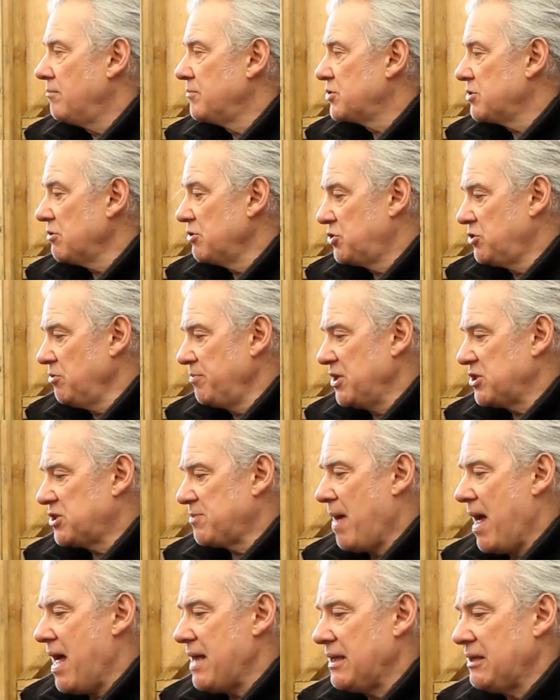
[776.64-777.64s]
So it should be a
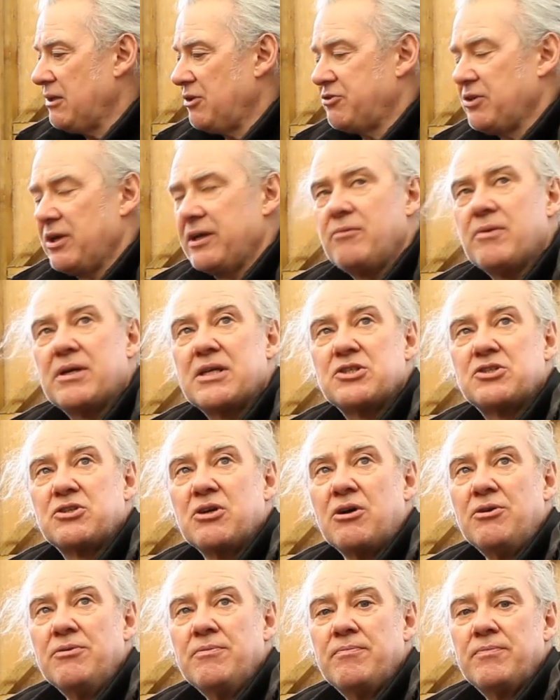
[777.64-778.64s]
smart little thing when it's
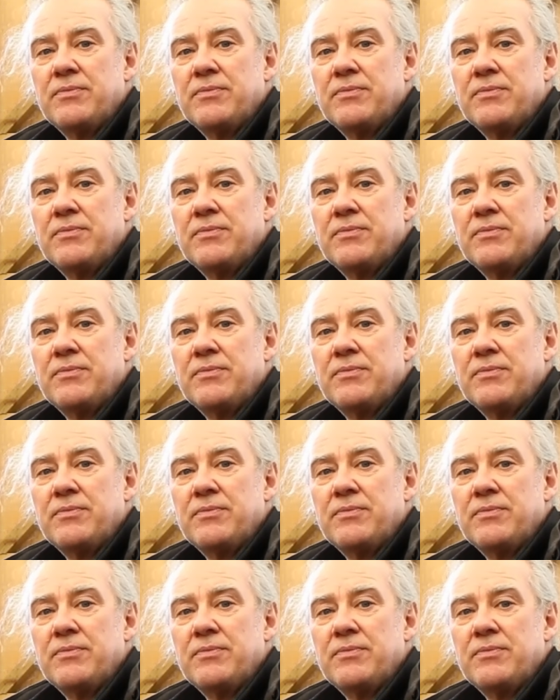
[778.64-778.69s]
done.